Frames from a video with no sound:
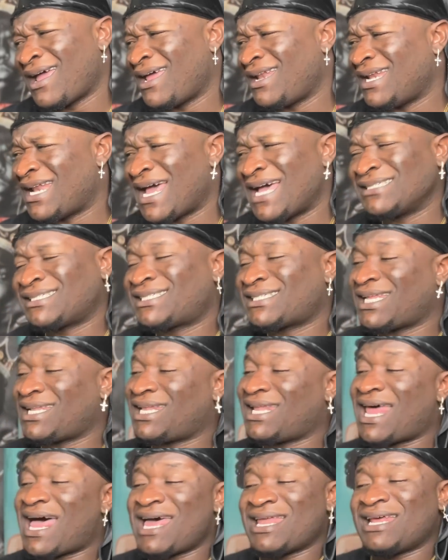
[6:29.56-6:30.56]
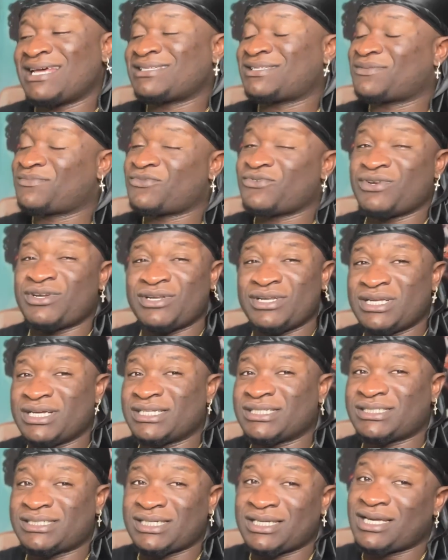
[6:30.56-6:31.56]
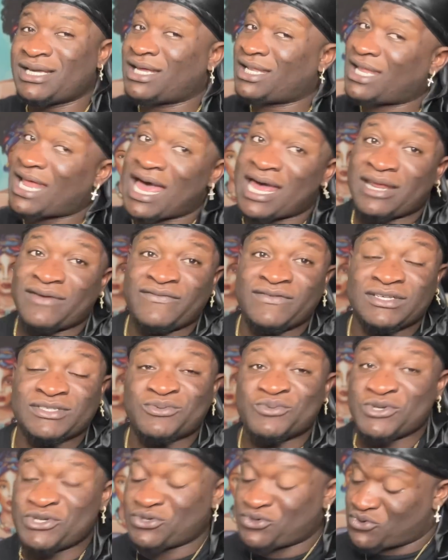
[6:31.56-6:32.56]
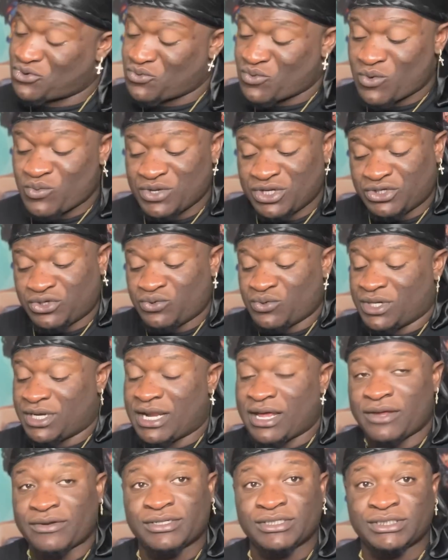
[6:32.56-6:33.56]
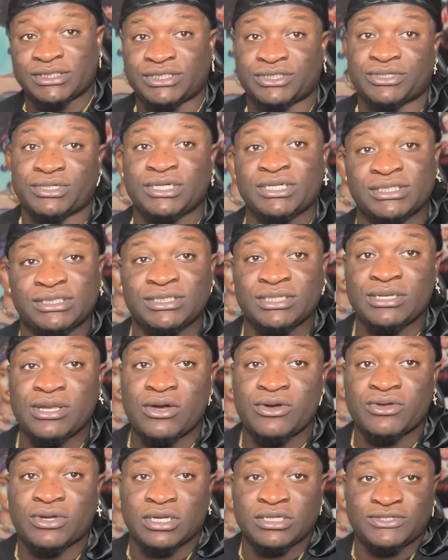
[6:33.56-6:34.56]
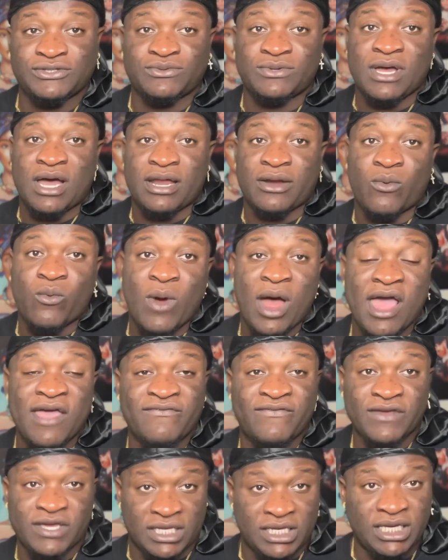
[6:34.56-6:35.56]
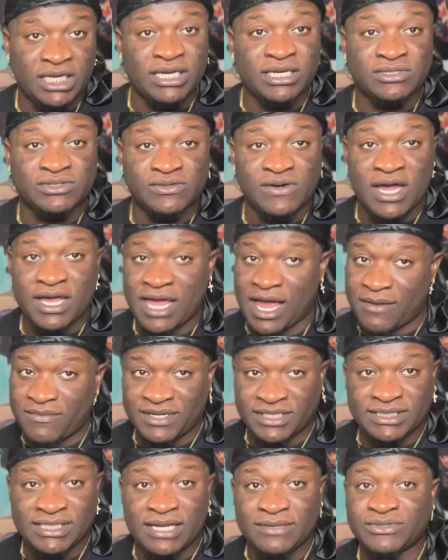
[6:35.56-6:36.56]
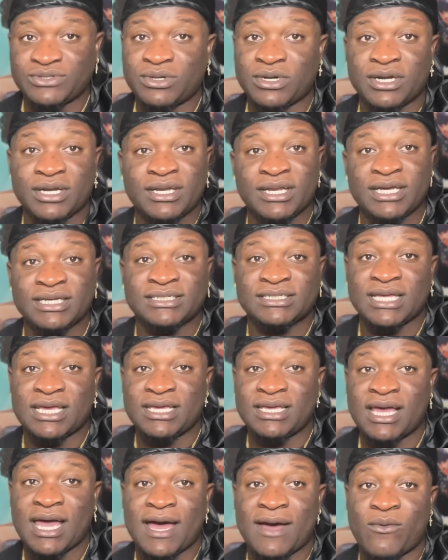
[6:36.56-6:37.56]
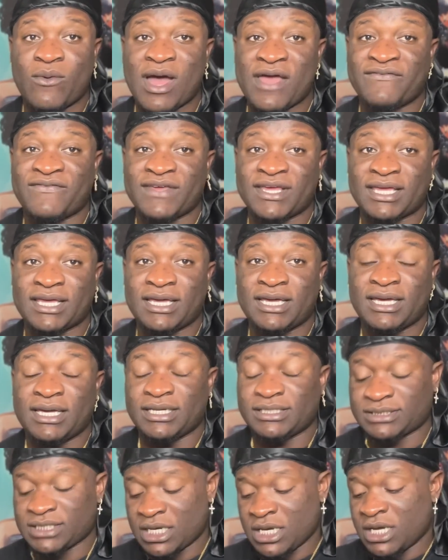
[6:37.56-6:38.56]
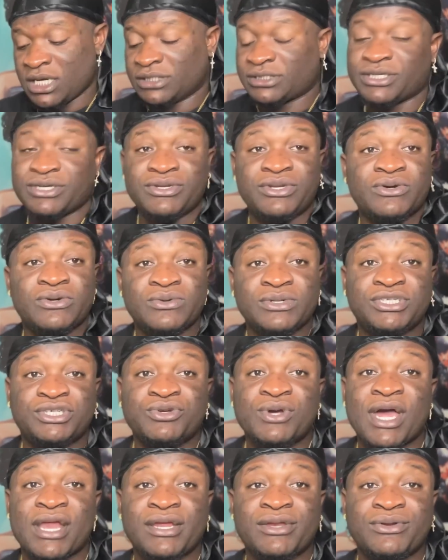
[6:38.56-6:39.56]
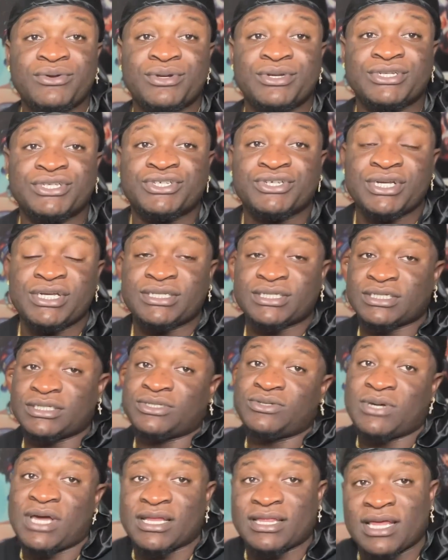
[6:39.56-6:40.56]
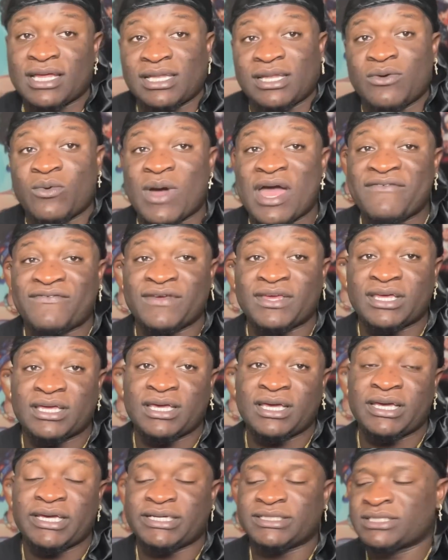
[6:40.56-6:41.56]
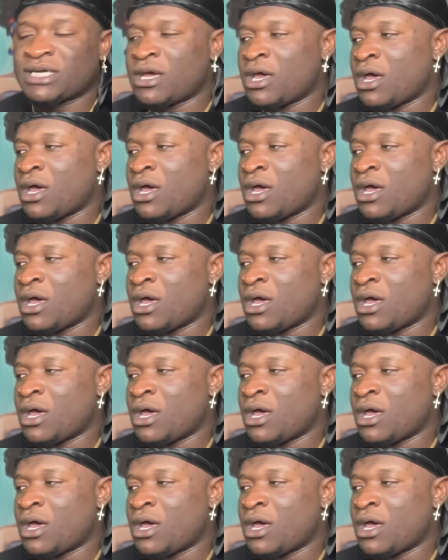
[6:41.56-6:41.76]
That's a lot. That's some real nigga shit. A lot of us, we doing what we doing out the streets, you know, because you got a wife and kids, right? How many times you heard a nigga say he got a wife and kids? So you doing what you got to do in the streets because you got that little wife and kids.